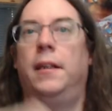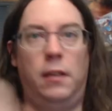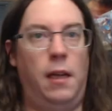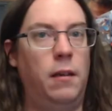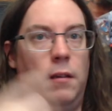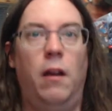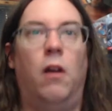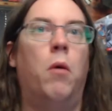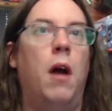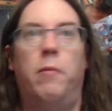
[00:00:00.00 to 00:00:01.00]
and you know,
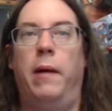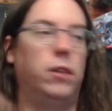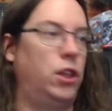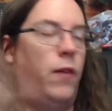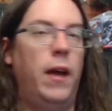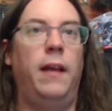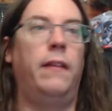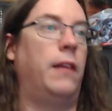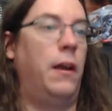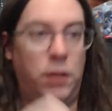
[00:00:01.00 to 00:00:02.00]
while everyone else is fighting, the
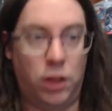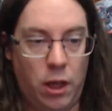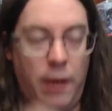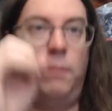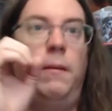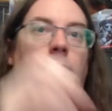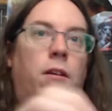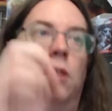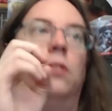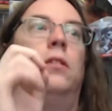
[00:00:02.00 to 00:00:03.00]
cleric's just trying to take
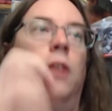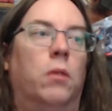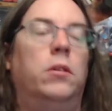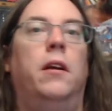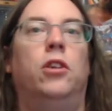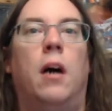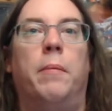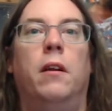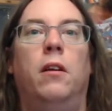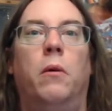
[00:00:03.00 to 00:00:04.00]
turns, you know, trying to drop
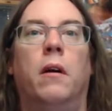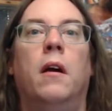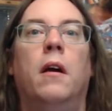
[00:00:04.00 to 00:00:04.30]
it and do it.